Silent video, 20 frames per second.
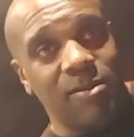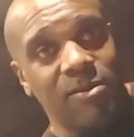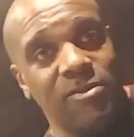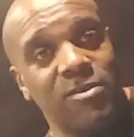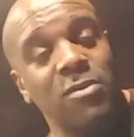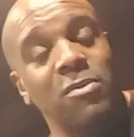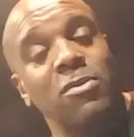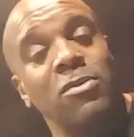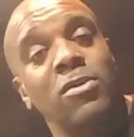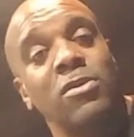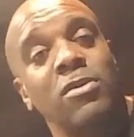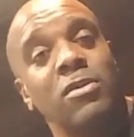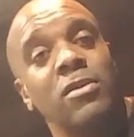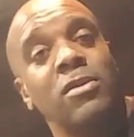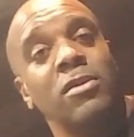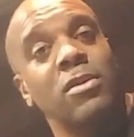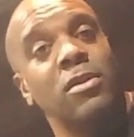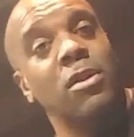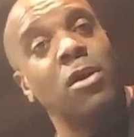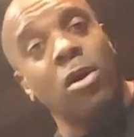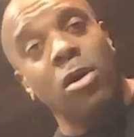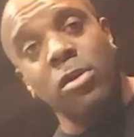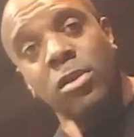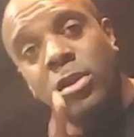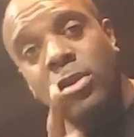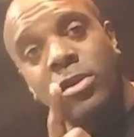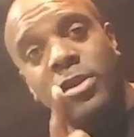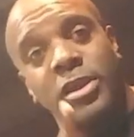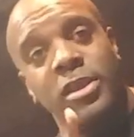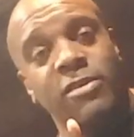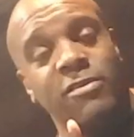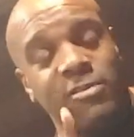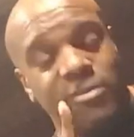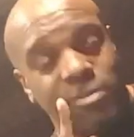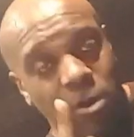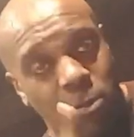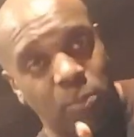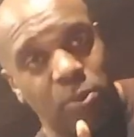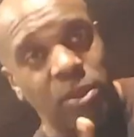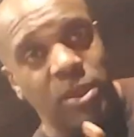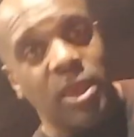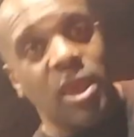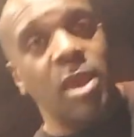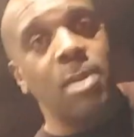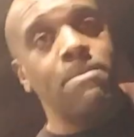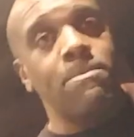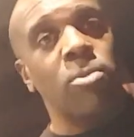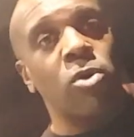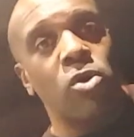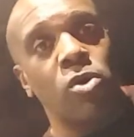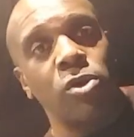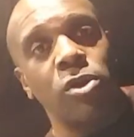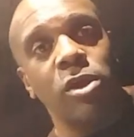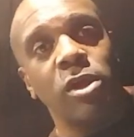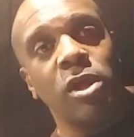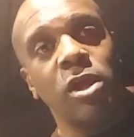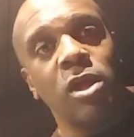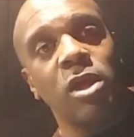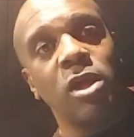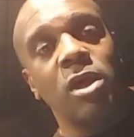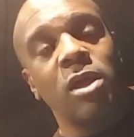So, you know, not only are you stopping getting bored,